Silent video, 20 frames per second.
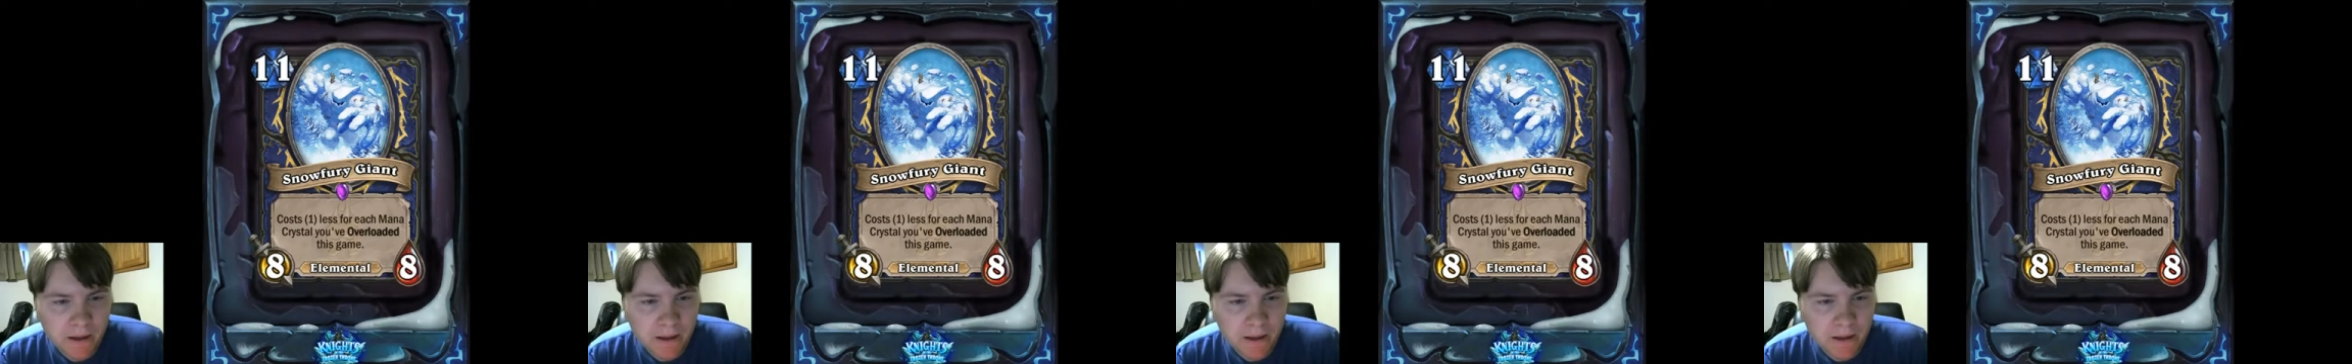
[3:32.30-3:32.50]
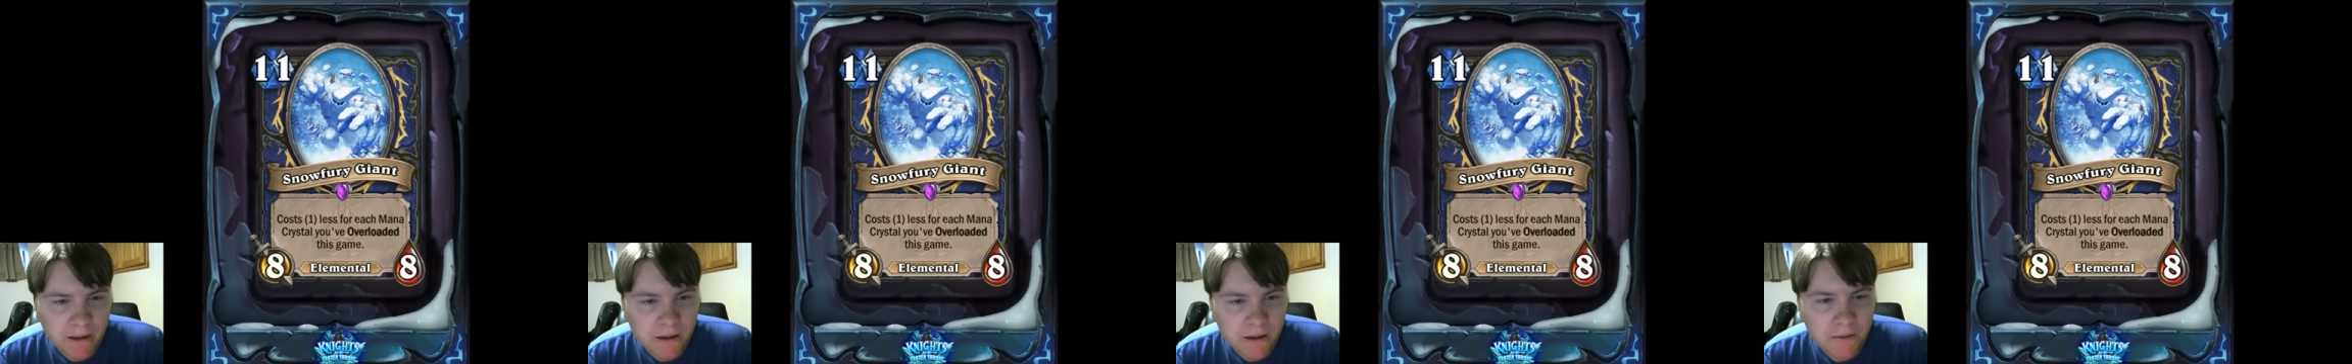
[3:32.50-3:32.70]

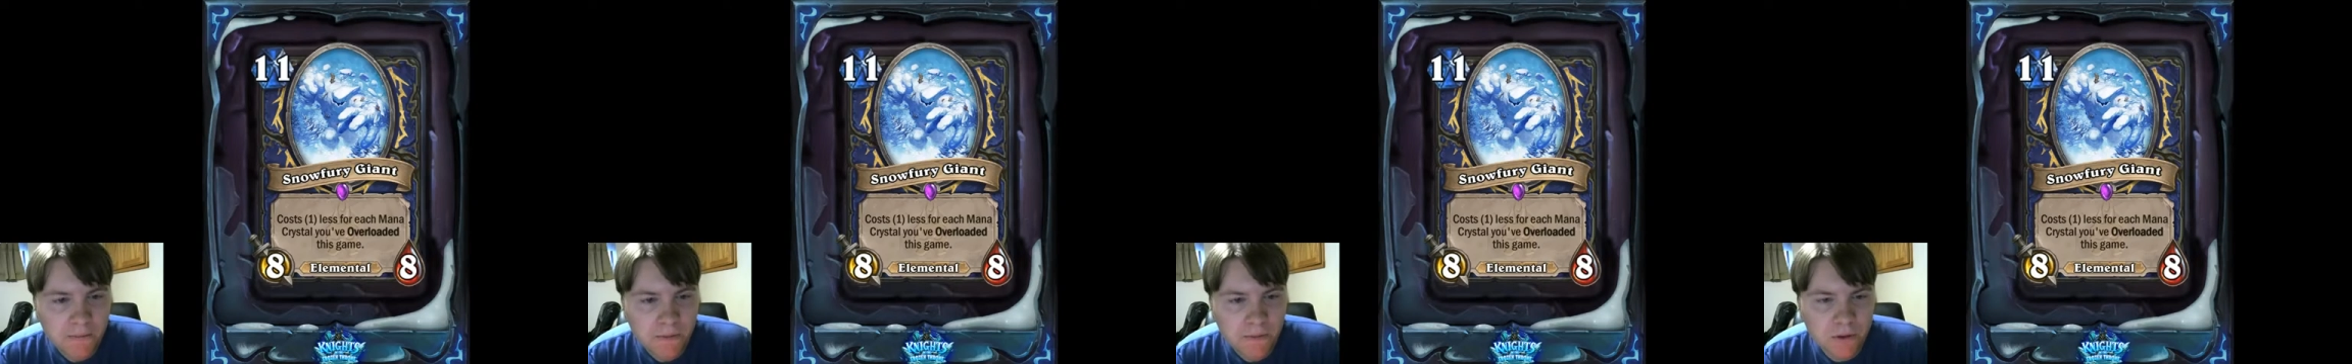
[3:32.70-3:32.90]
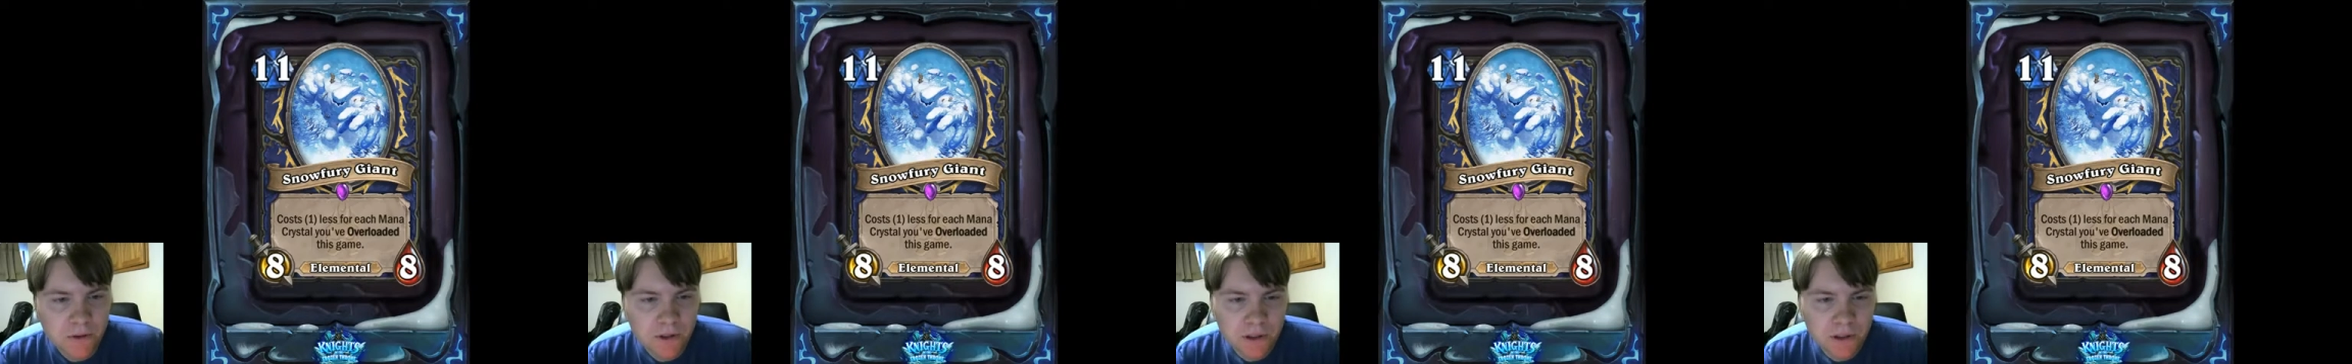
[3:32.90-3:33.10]
The
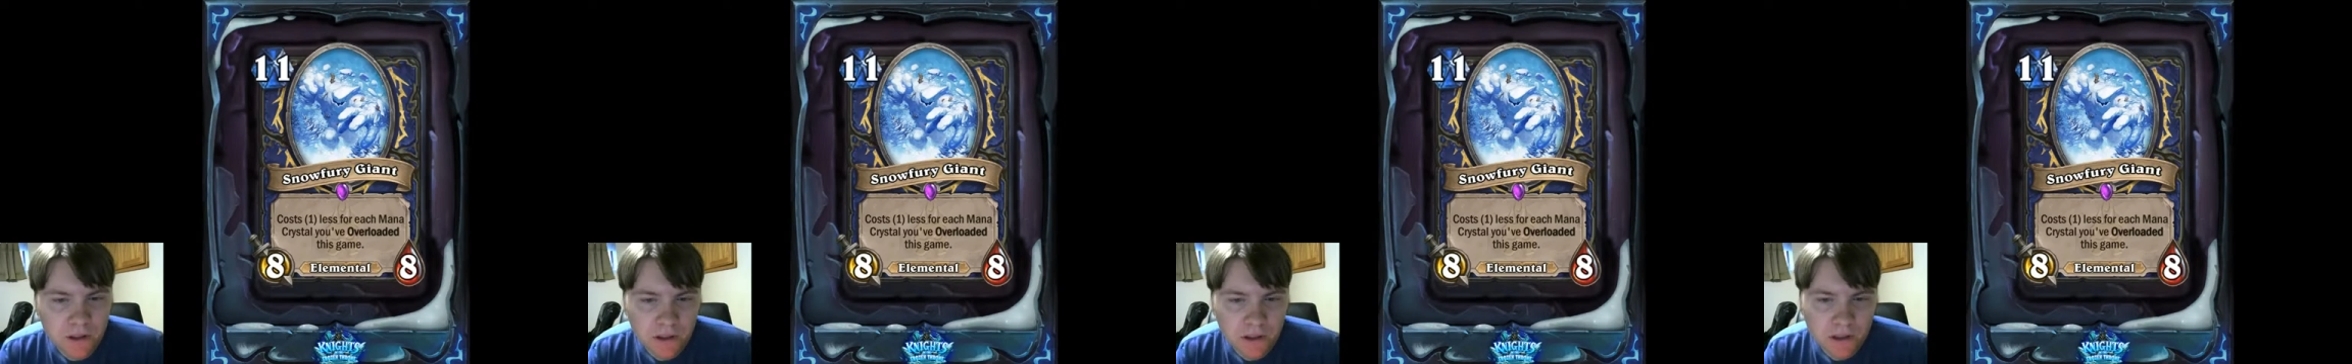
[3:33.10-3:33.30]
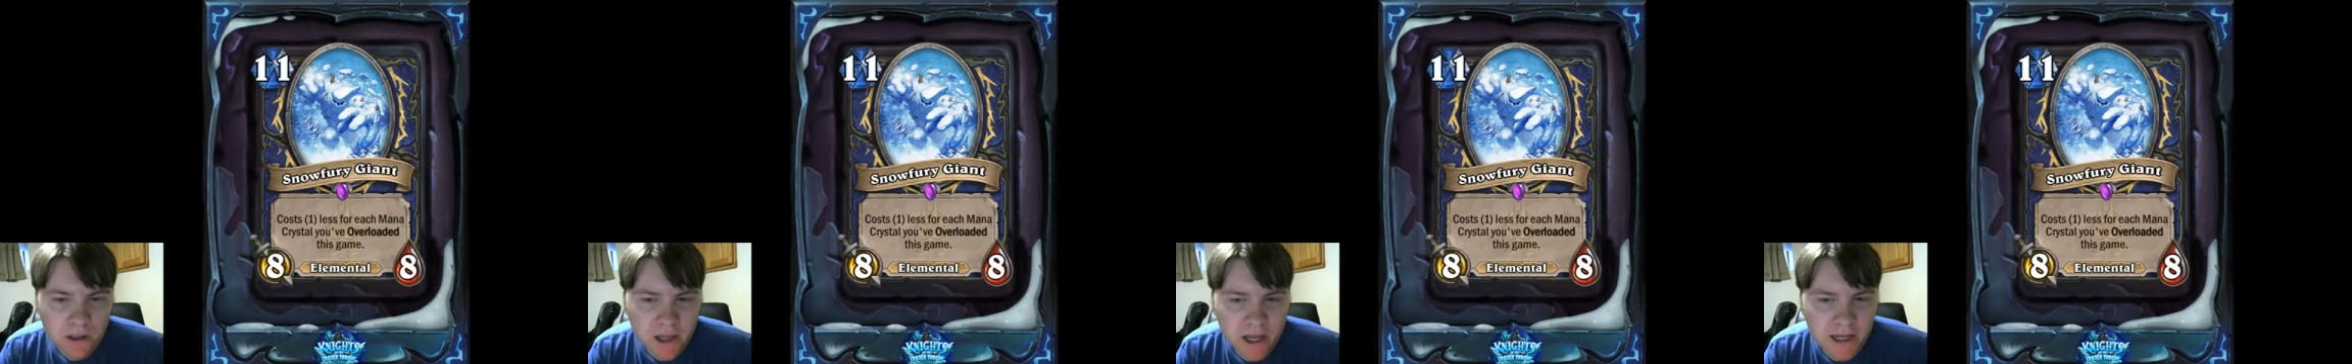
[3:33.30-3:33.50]
first
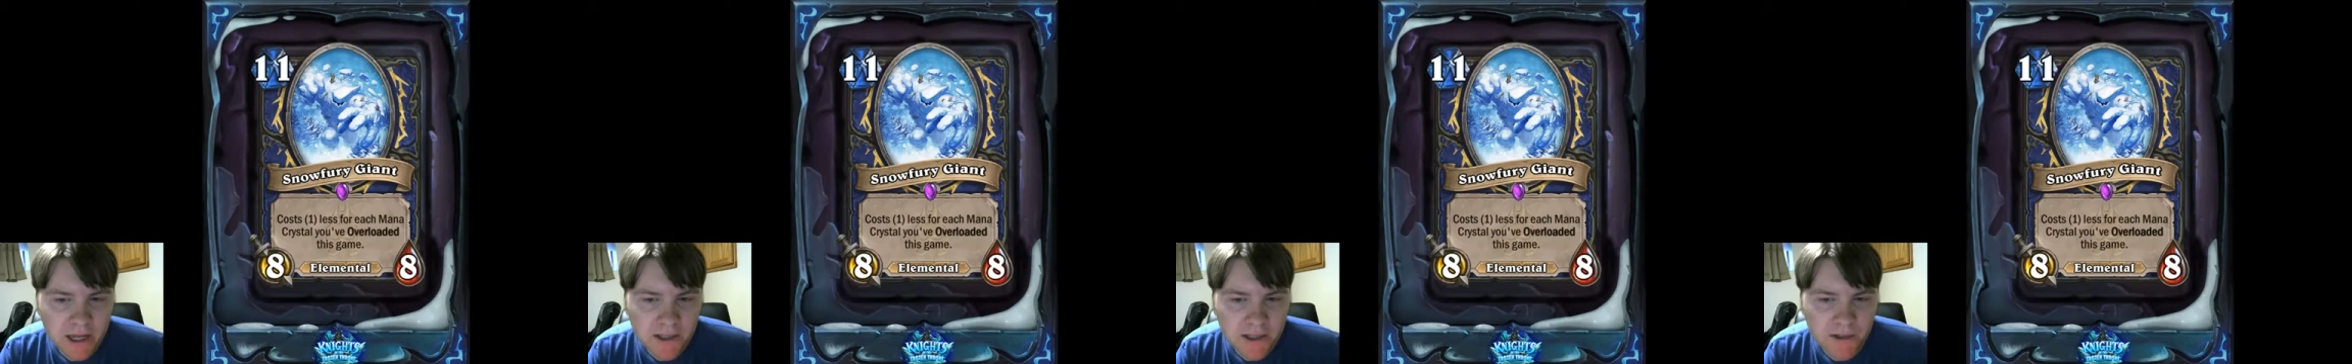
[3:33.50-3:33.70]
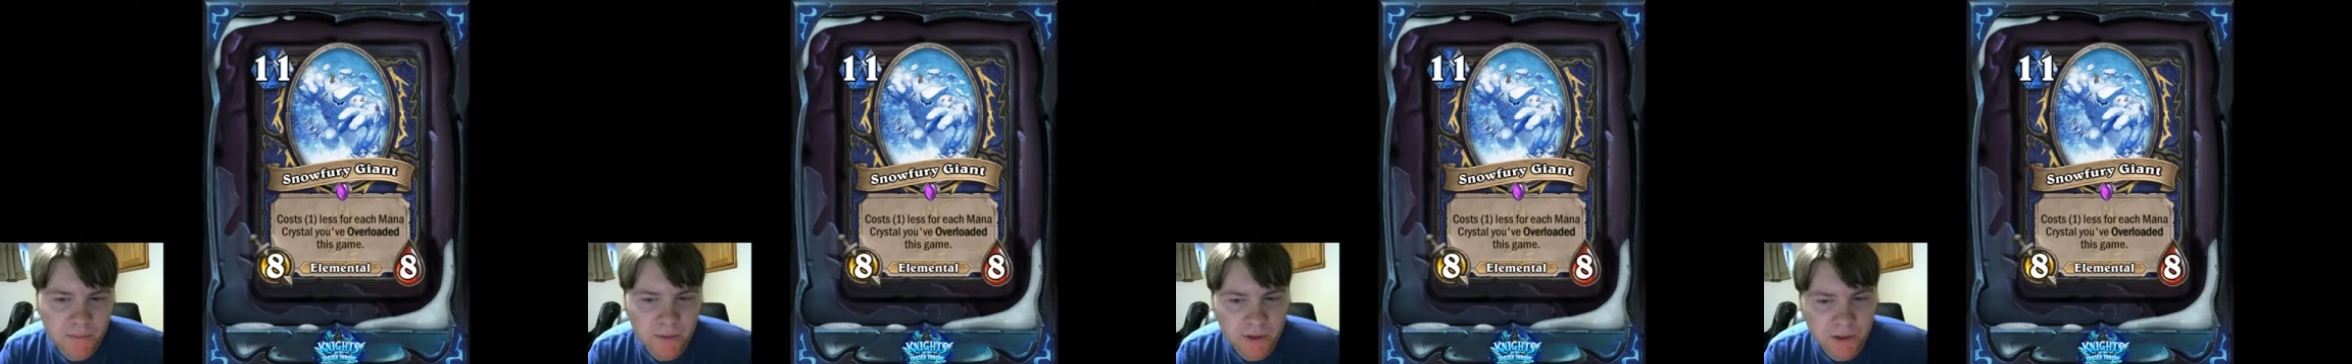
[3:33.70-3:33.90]

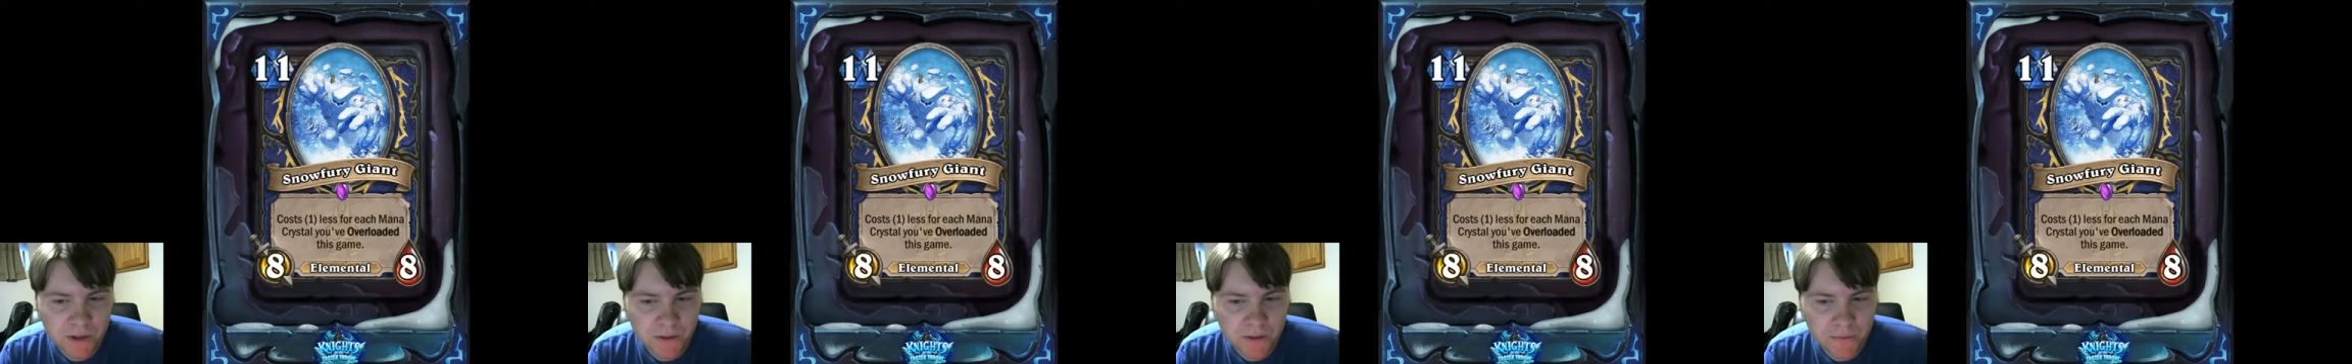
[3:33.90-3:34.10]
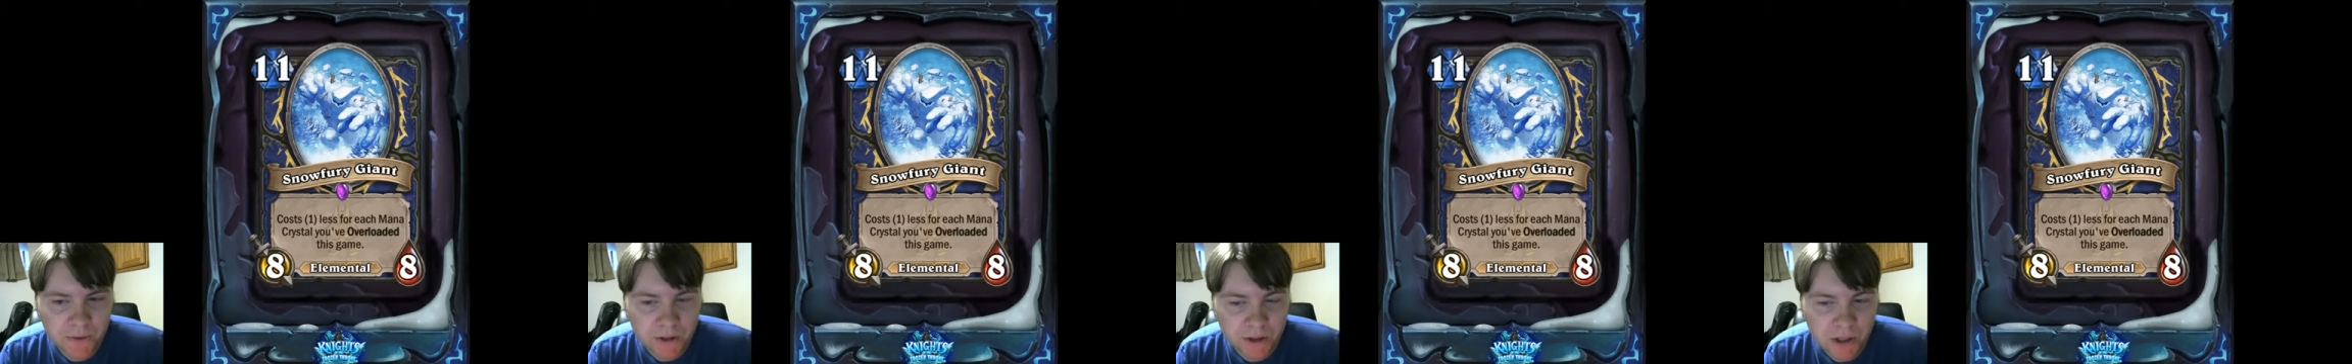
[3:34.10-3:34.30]

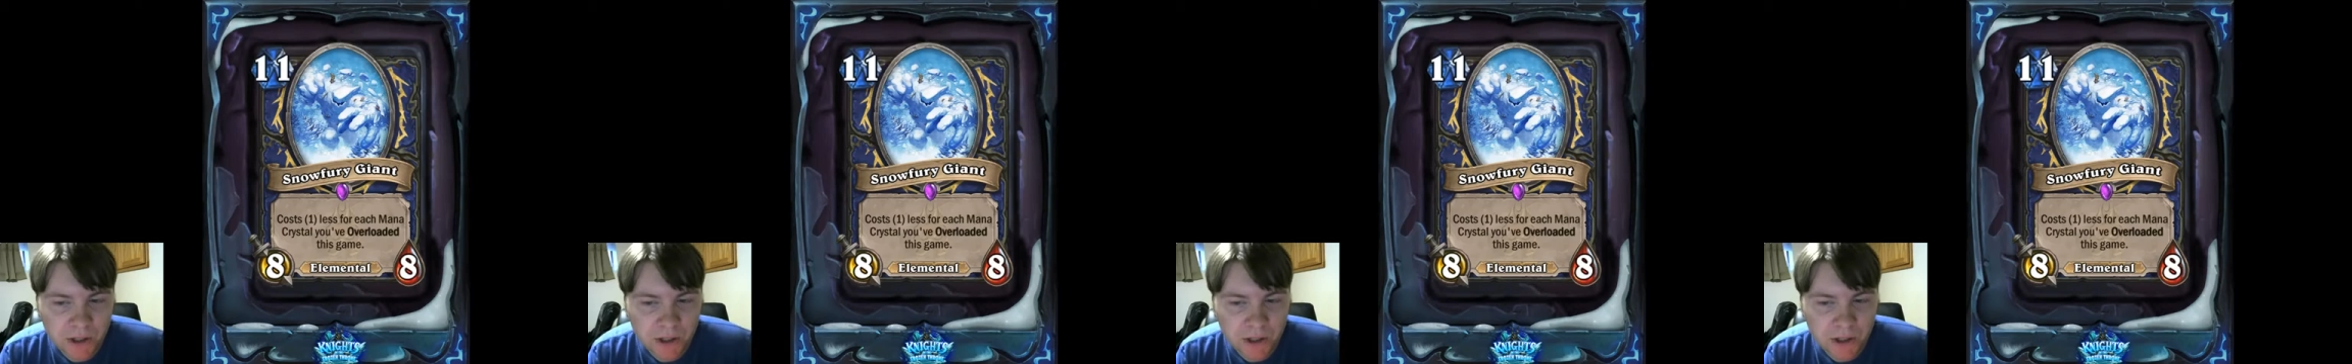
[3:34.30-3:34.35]
class-specific